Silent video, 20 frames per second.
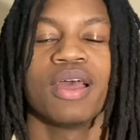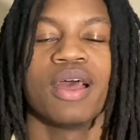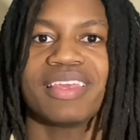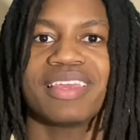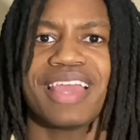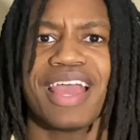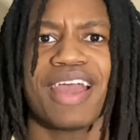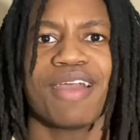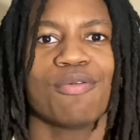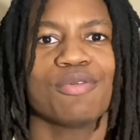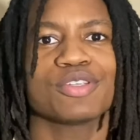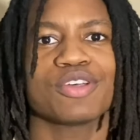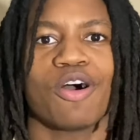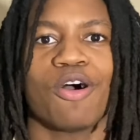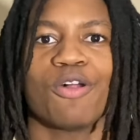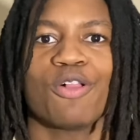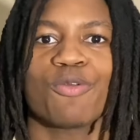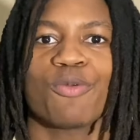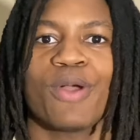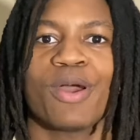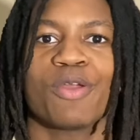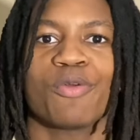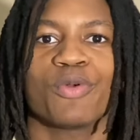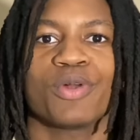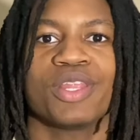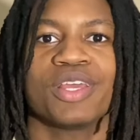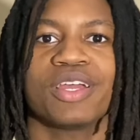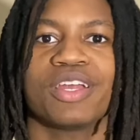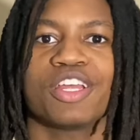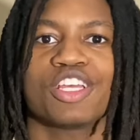Yeah, it was all around a
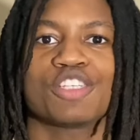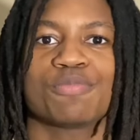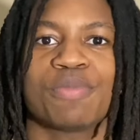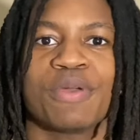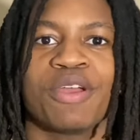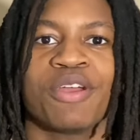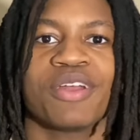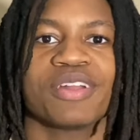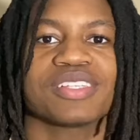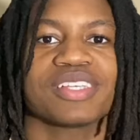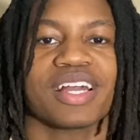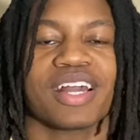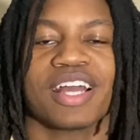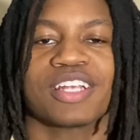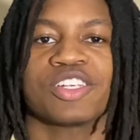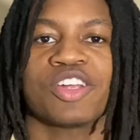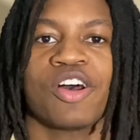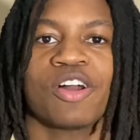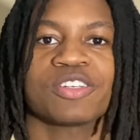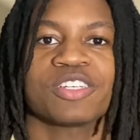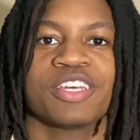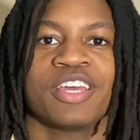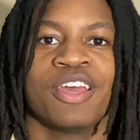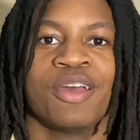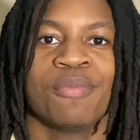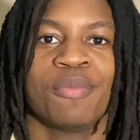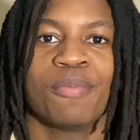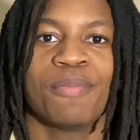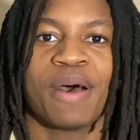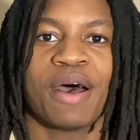really good experience. Like, I talked to
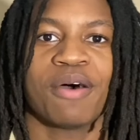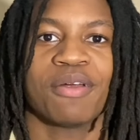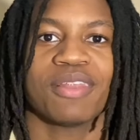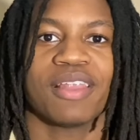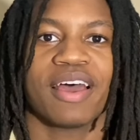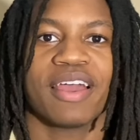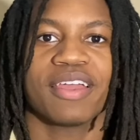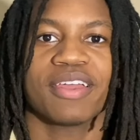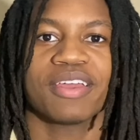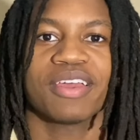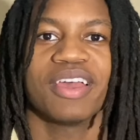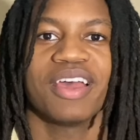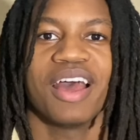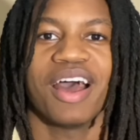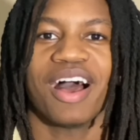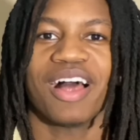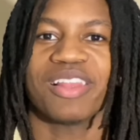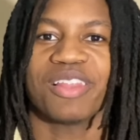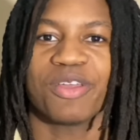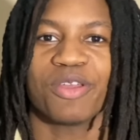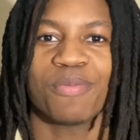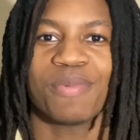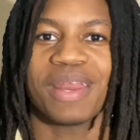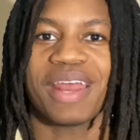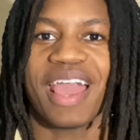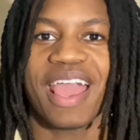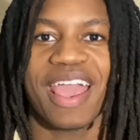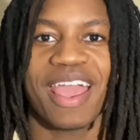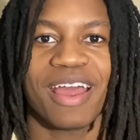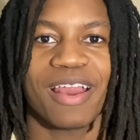him about like a little bit
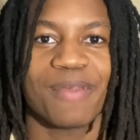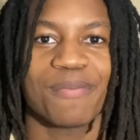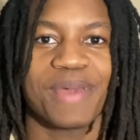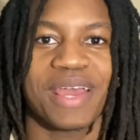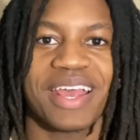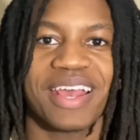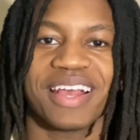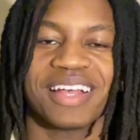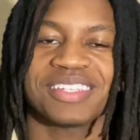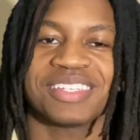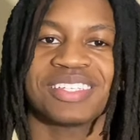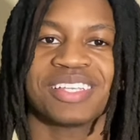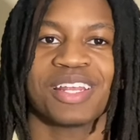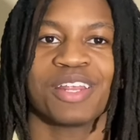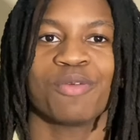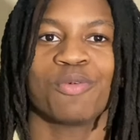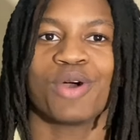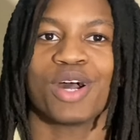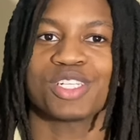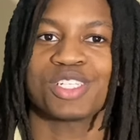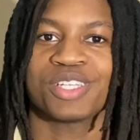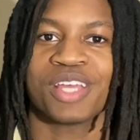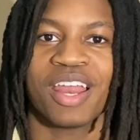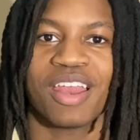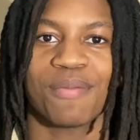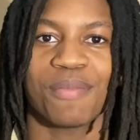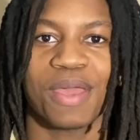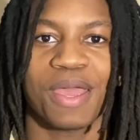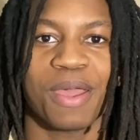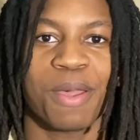of anime because he said he watched
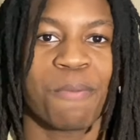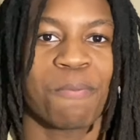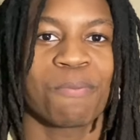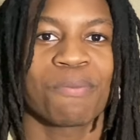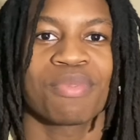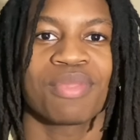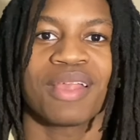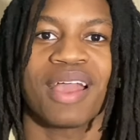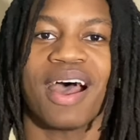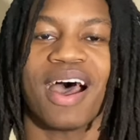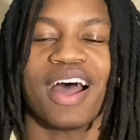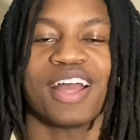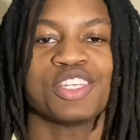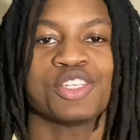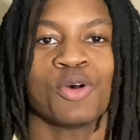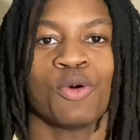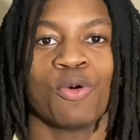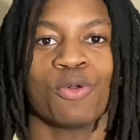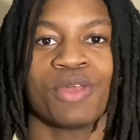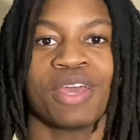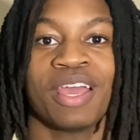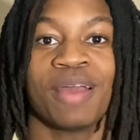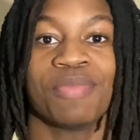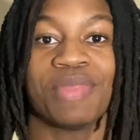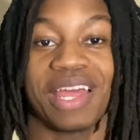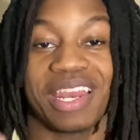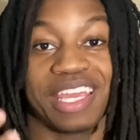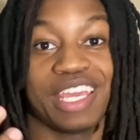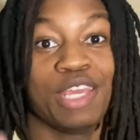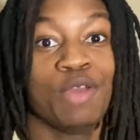anime. I told
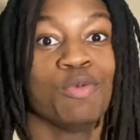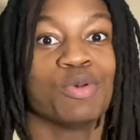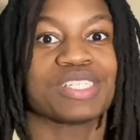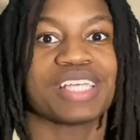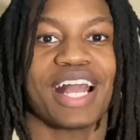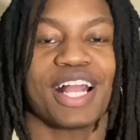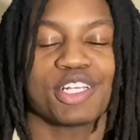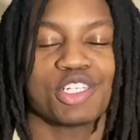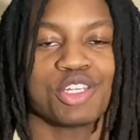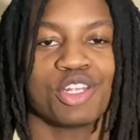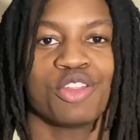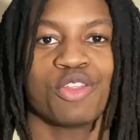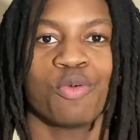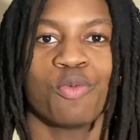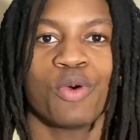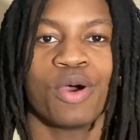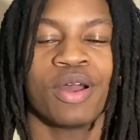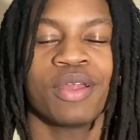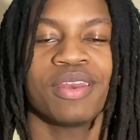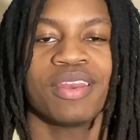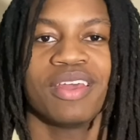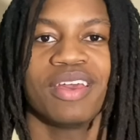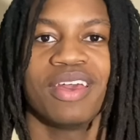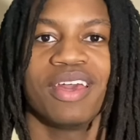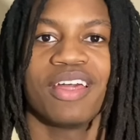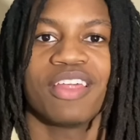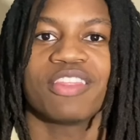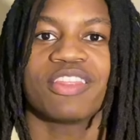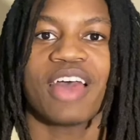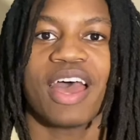him that he was actually the one
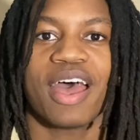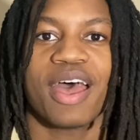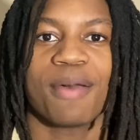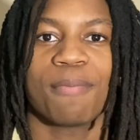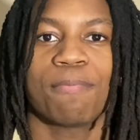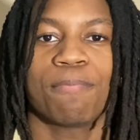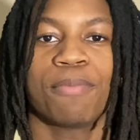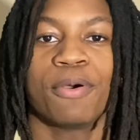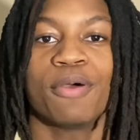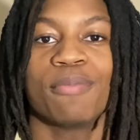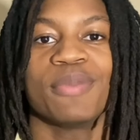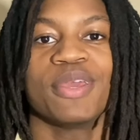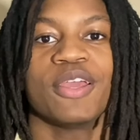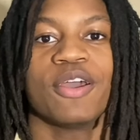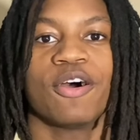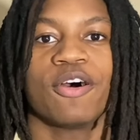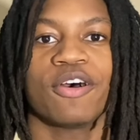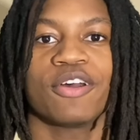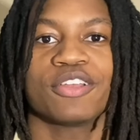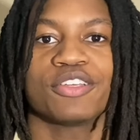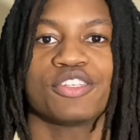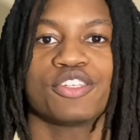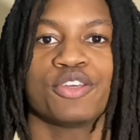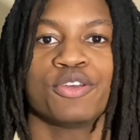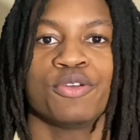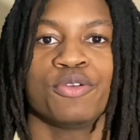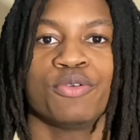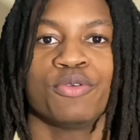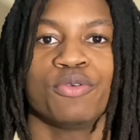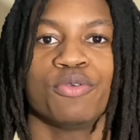that put me on
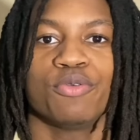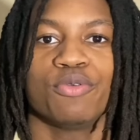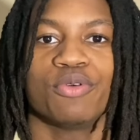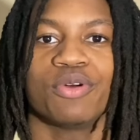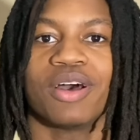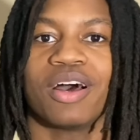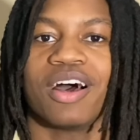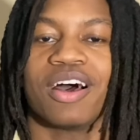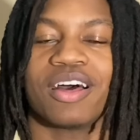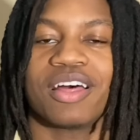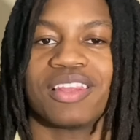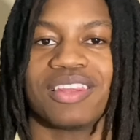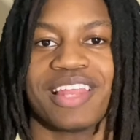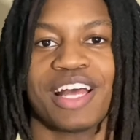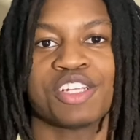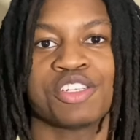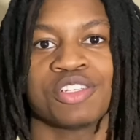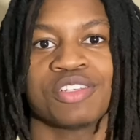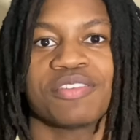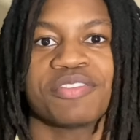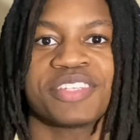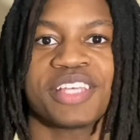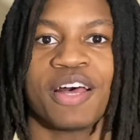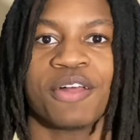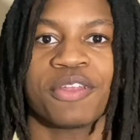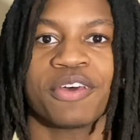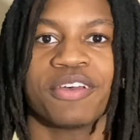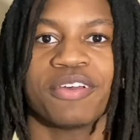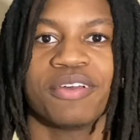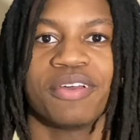to Legends of
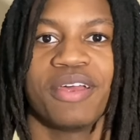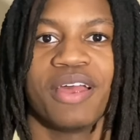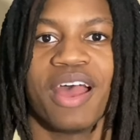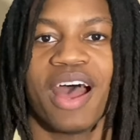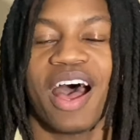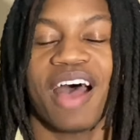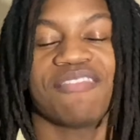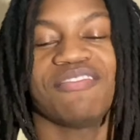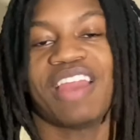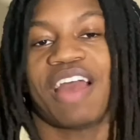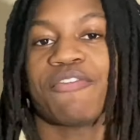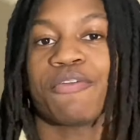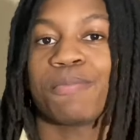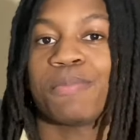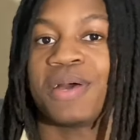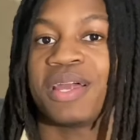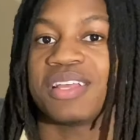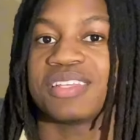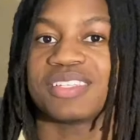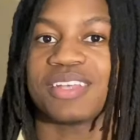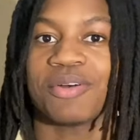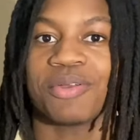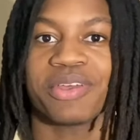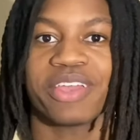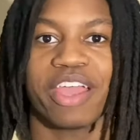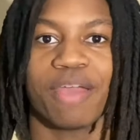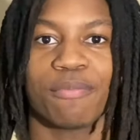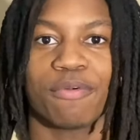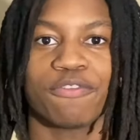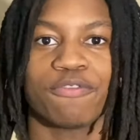Zelda. I've never played a Zelda
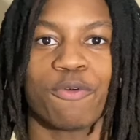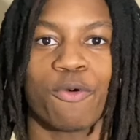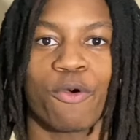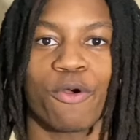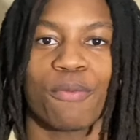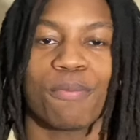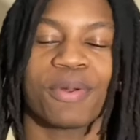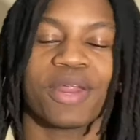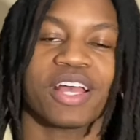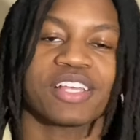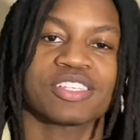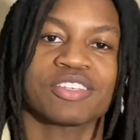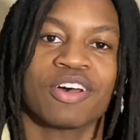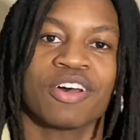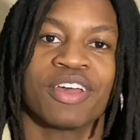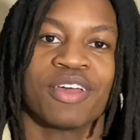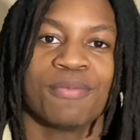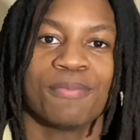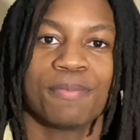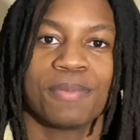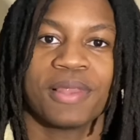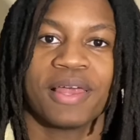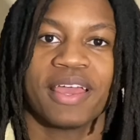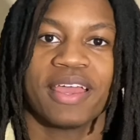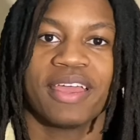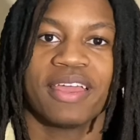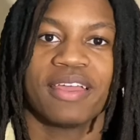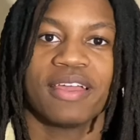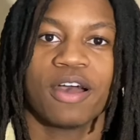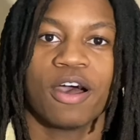game before, but I saw him
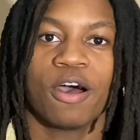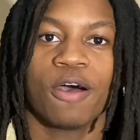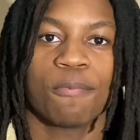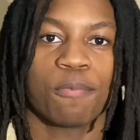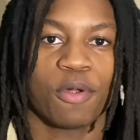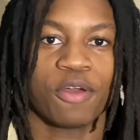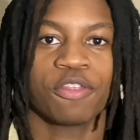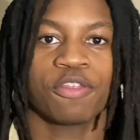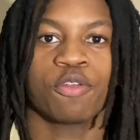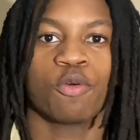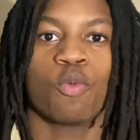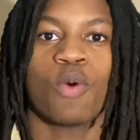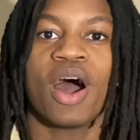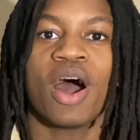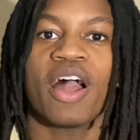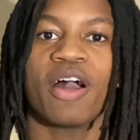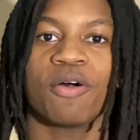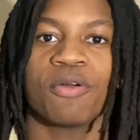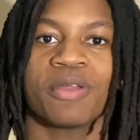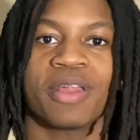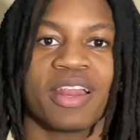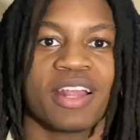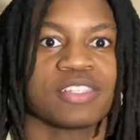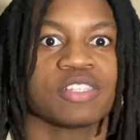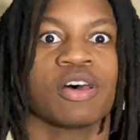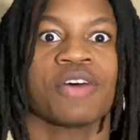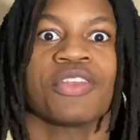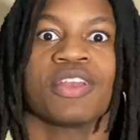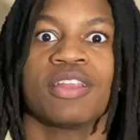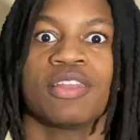playing Breath of the Wild, and I
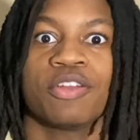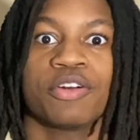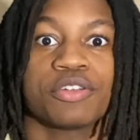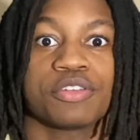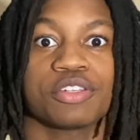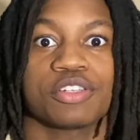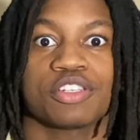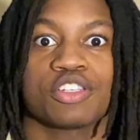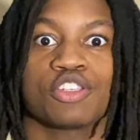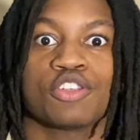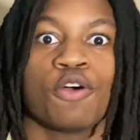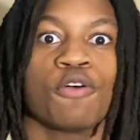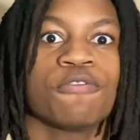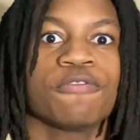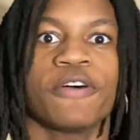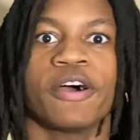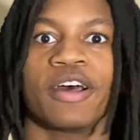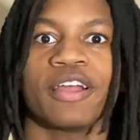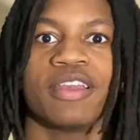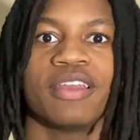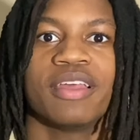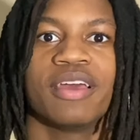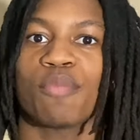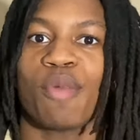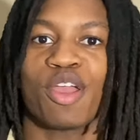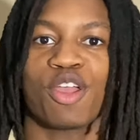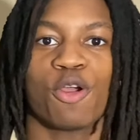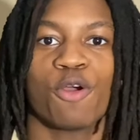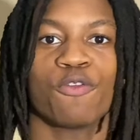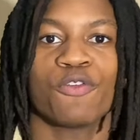saw that it looked so fun.
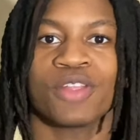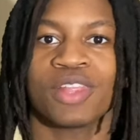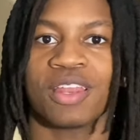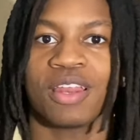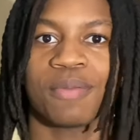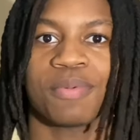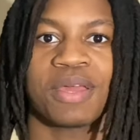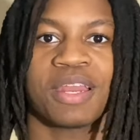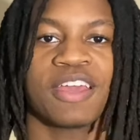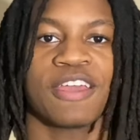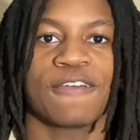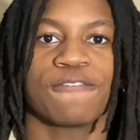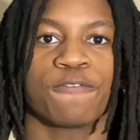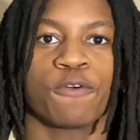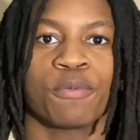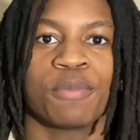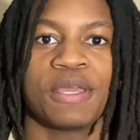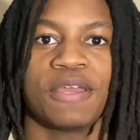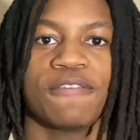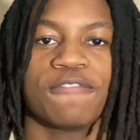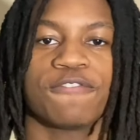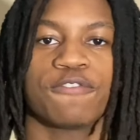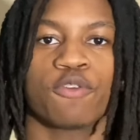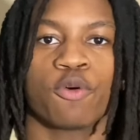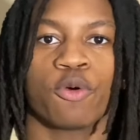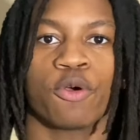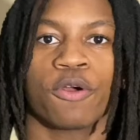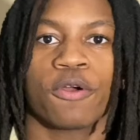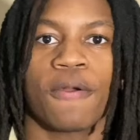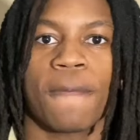My girlfriend ended up getting it for me
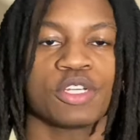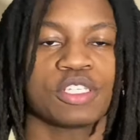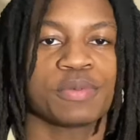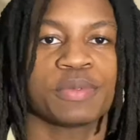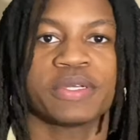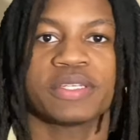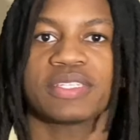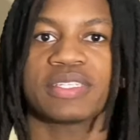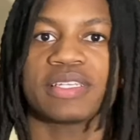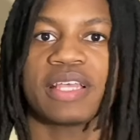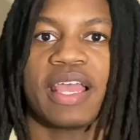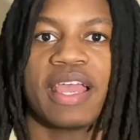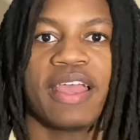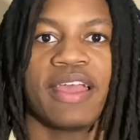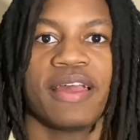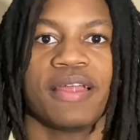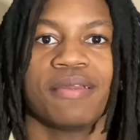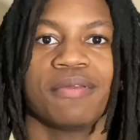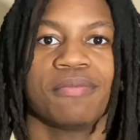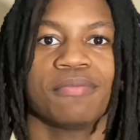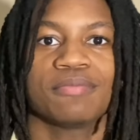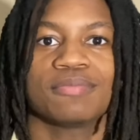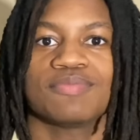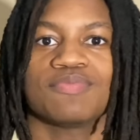for Christmas, and